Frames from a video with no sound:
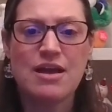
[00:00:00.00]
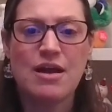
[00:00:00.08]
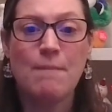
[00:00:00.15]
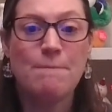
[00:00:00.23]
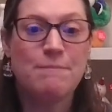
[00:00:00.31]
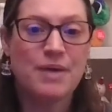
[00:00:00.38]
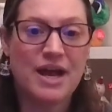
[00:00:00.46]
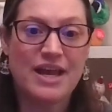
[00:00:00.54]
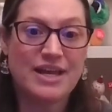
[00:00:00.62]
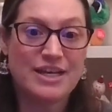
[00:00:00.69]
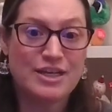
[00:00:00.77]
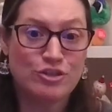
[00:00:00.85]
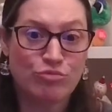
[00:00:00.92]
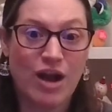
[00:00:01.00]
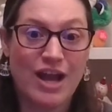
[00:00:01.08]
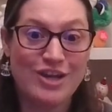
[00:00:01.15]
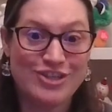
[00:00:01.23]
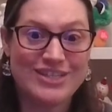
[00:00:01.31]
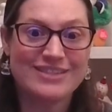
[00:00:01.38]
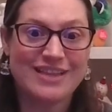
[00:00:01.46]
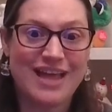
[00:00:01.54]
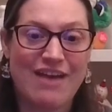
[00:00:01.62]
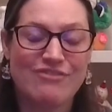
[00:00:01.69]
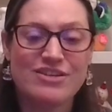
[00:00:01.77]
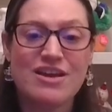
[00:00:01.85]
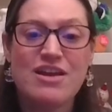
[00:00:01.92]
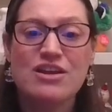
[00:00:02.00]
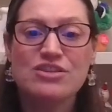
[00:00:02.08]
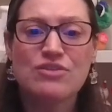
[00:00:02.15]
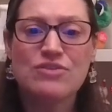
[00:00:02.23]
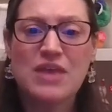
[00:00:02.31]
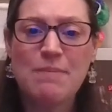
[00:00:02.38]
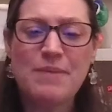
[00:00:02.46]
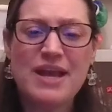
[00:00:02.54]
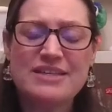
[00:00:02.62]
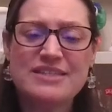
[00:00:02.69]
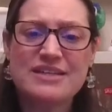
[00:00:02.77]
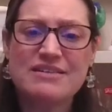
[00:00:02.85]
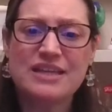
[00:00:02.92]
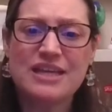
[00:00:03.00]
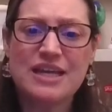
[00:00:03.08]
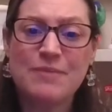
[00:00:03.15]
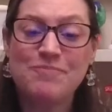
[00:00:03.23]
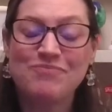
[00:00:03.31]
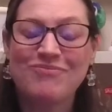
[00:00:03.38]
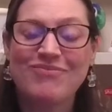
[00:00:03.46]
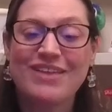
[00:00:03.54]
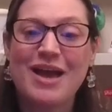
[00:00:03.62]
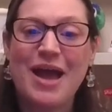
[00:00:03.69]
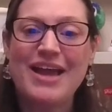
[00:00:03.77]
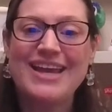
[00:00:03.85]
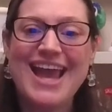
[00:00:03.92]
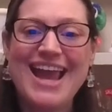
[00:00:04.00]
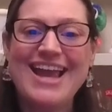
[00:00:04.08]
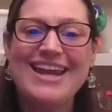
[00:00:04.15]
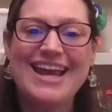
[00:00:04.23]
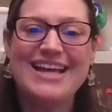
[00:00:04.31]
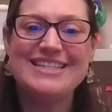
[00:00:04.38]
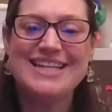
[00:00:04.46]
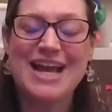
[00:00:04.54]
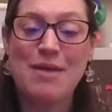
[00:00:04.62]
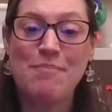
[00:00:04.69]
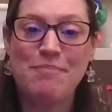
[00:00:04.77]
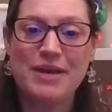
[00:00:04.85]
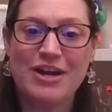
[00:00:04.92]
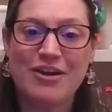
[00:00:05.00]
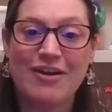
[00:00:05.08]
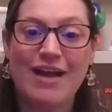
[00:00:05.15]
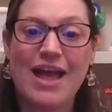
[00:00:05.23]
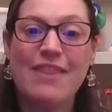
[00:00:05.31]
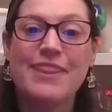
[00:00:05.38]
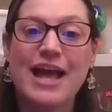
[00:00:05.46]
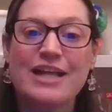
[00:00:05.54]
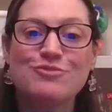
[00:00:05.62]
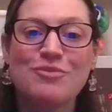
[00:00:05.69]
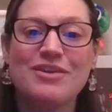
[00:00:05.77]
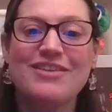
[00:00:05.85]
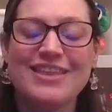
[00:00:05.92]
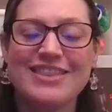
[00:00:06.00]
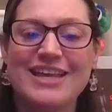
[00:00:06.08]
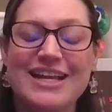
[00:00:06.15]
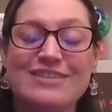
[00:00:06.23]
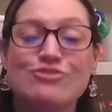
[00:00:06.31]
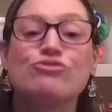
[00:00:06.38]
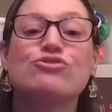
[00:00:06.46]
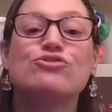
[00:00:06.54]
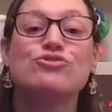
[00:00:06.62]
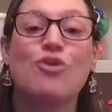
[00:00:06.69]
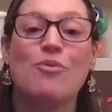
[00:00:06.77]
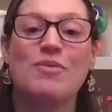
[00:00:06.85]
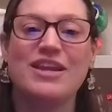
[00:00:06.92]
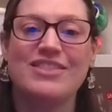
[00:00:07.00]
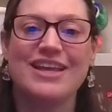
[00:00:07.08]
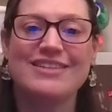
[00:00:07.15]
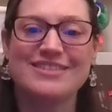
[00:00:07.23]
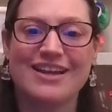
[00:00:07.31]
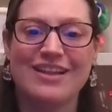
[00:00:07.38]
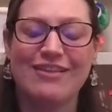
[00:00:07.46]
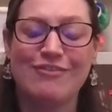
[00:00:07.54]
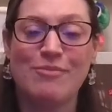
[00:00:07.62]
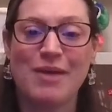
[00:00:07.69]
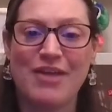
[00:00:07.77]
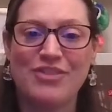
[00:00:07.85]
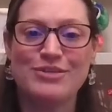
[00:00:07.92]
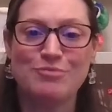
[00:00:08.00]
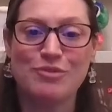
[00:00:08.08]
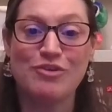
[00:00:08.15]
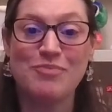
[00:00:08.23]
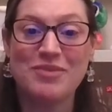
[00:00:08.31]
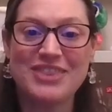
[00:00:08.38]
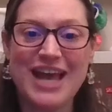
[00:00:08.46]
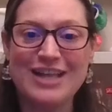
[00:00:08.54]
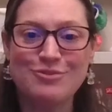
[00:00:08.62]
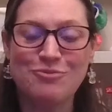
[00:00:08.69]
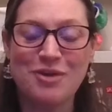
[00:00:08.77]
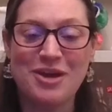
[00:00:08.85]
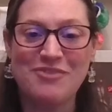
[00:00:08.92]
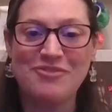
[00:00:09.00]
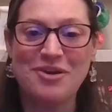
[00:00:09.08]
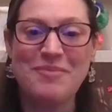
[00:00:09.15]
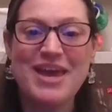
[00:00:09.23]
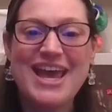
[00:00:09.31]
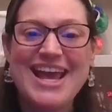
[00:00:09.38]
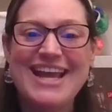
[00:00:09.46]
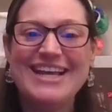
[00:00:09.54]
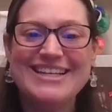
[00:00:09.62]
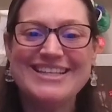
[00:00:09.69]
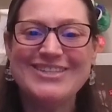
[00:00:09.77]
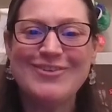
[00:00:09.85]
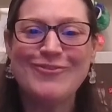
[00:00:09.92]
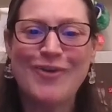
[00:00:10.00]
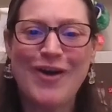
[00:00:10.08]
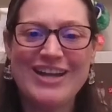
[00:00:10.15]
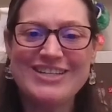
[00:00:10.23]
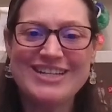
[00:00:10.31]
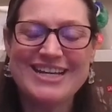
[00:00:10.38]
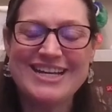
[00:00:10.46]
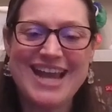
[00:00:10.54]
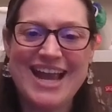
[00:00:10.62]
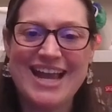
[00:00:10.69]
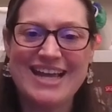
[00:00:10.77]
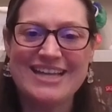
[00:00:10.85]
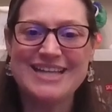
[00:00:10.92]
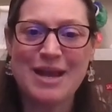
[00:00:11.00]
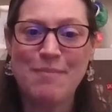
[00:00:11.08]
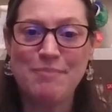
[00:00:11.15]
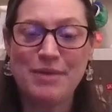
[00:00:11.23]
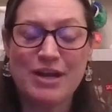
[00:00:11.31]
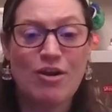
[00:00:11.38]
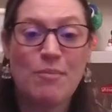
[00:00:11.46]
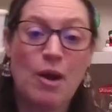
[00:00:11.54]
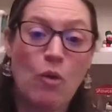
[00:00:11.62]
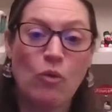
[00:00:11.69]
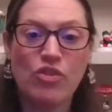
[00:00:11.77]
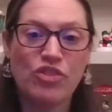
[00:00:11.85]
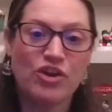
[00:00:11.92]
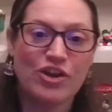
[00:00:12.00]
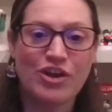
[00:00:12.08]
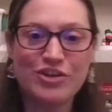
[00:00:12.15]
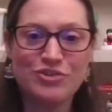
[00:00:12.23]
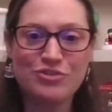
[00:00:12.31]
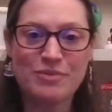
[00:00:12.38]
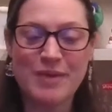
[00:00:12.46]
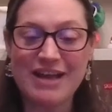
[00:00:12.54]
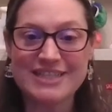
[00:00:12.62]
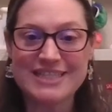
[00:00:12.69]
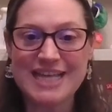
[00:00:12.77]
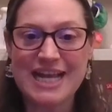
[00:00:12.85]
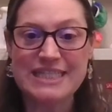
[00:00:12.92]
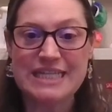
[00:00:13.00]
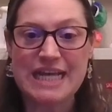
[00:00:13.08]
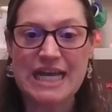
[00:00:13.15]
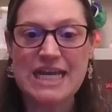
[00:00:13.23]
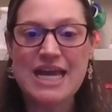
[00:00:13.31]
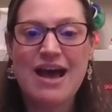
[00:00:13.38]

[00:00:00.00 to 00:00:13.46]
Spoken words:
but his ride just left. So they basically Kate and Dan bicker, and that's one of the things. There's so many things that I love about this movie, but that's one of them, is watching Kate and Dan bicker about what they're going to do about Santa.